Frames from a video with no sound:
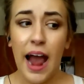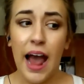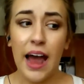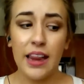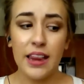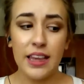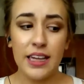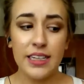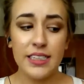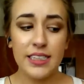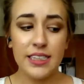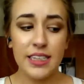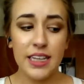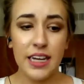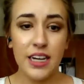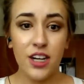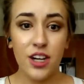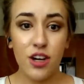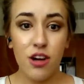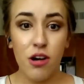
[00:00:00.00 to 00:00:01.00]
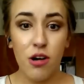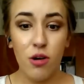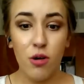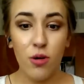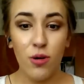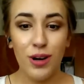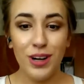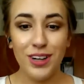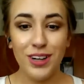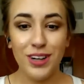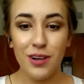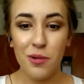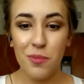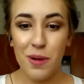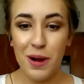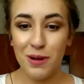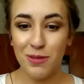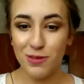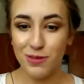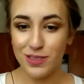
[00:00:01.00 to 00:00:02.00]
at least they know
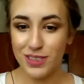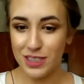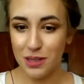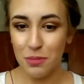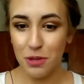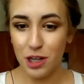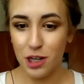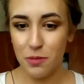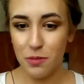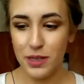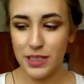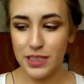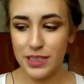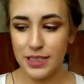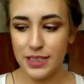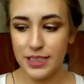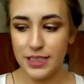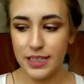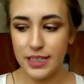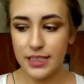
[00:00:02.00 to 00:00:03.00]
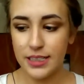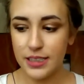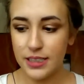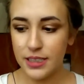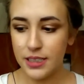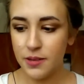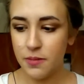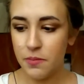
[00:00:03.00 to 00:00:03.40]
about similar businesses.